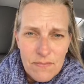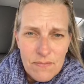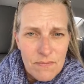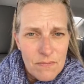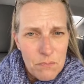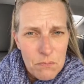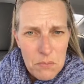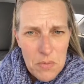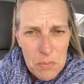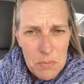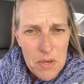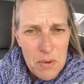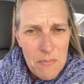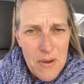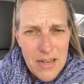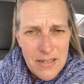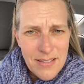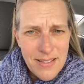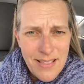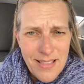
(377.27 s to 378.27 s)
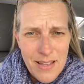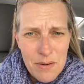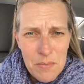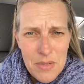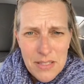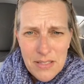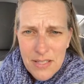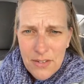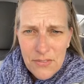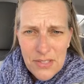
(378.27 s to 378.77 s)
Maybe a box of Thin
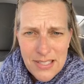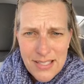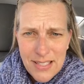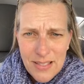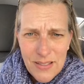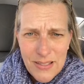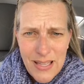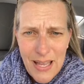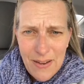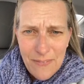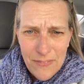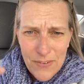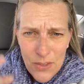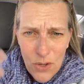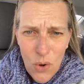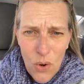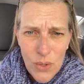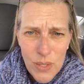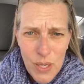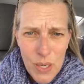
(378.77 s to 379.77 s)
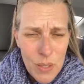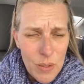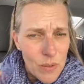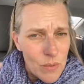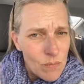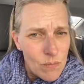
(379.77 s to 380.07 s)
Mints every single day for the whole year.